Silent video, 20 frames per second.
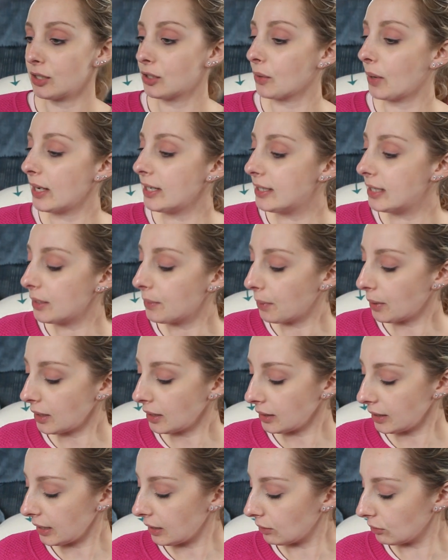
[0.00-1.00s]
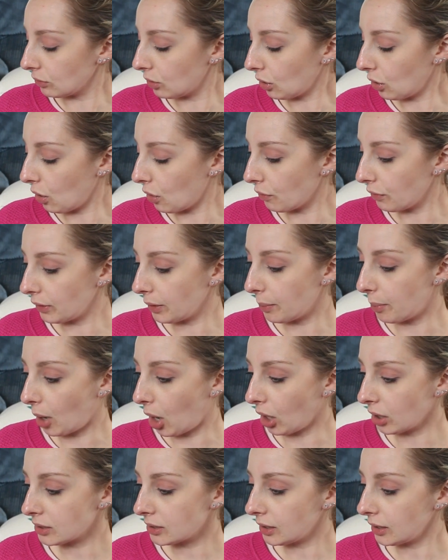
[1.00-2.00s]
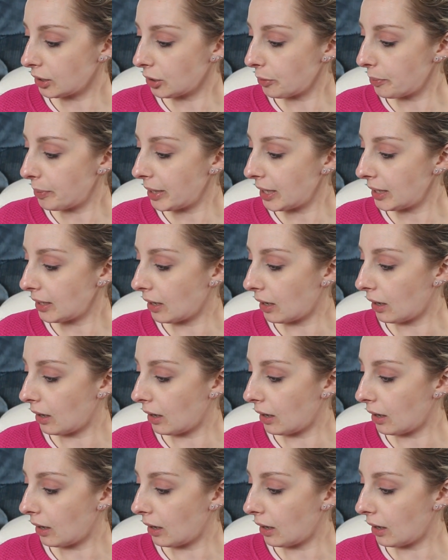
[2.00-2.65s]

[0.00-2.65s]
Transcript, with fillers: So I did want to like look over the box a little bit.